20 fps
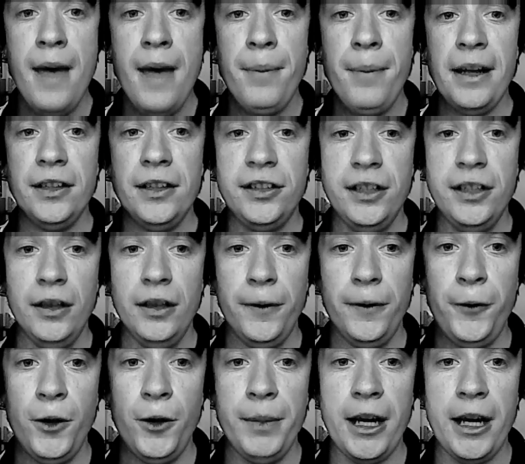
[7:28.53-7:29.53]
but it's still
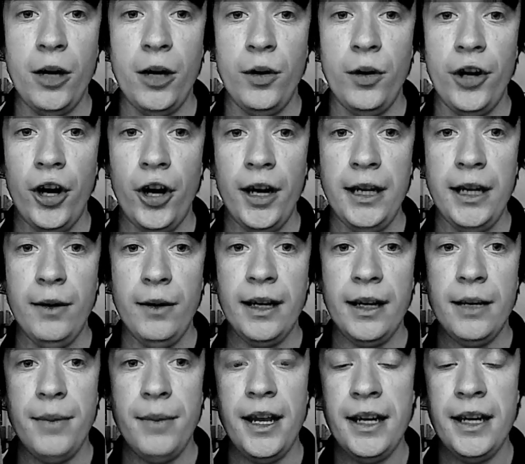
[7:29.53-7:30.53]
a film that I would highly
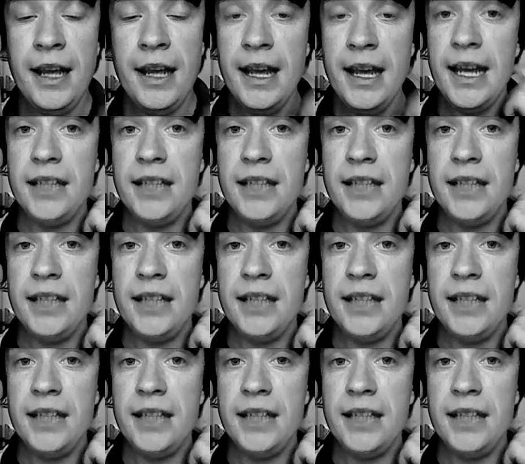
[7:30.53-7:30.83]
recommend.